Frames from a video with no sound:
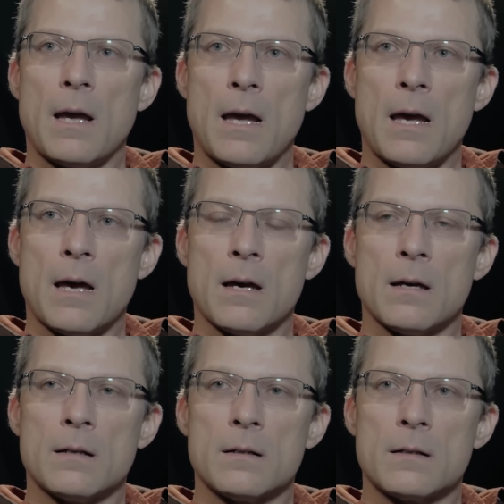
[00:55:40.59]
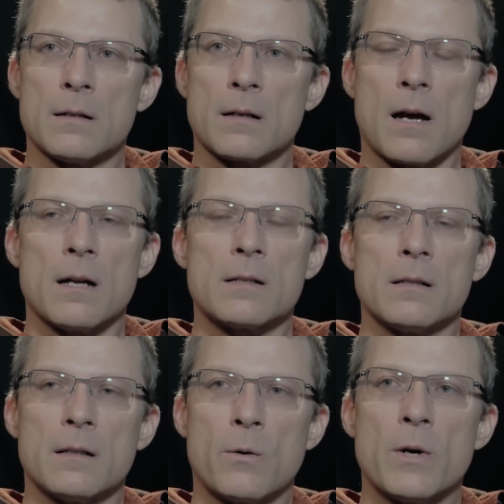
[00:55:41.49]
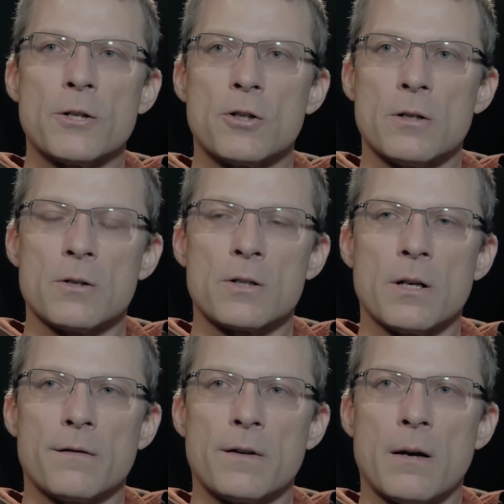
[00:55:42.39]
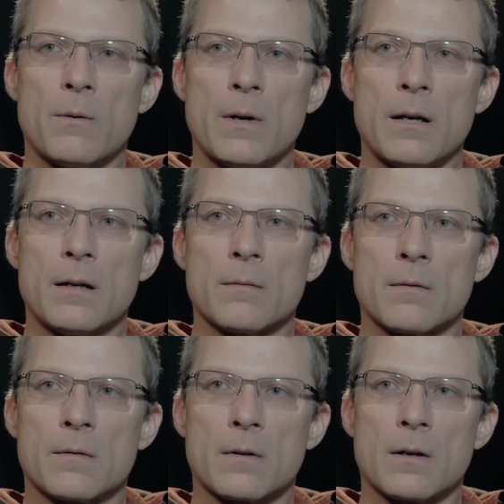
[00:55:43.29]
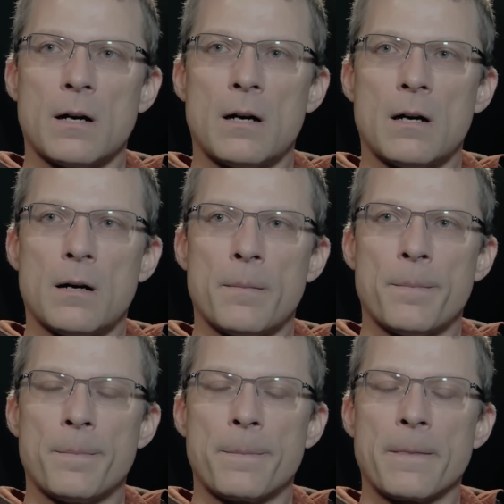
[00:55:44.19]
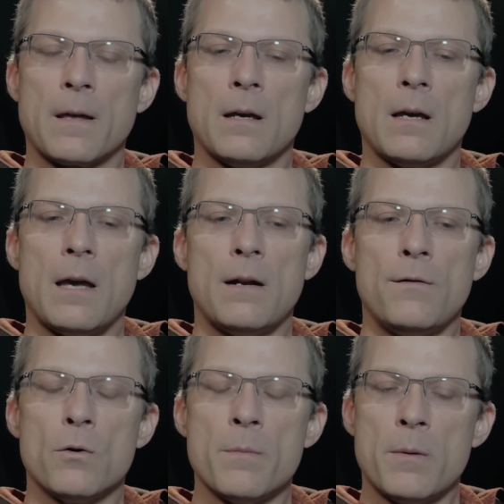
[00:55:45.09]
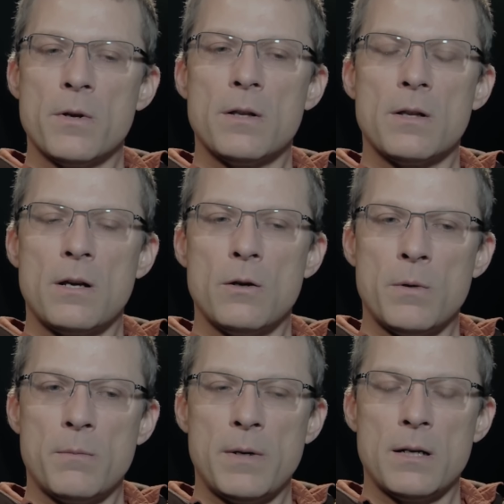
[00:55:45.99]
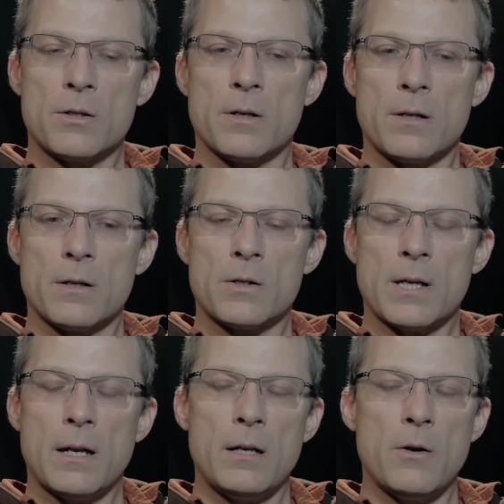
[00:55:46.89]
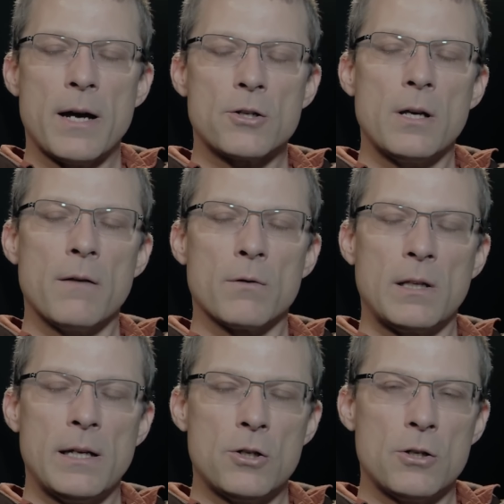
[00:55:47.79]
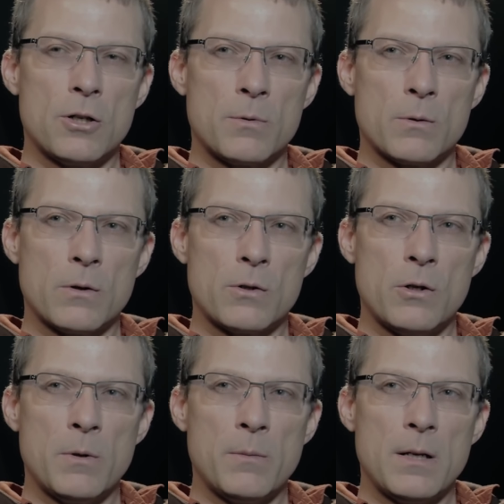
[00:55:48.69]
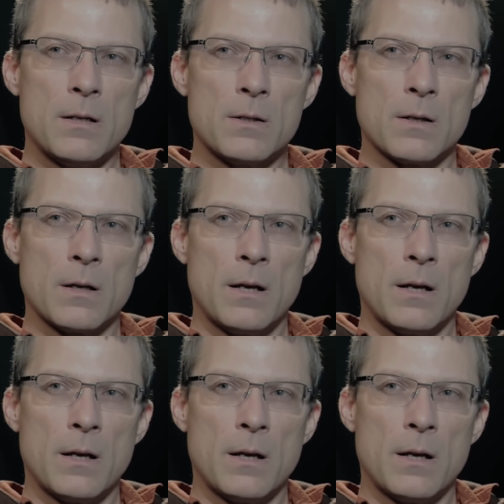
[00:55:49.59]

And constantly question yourself that way. And if you remember that the human beings are on the other side and you actually have relationships with those human beings,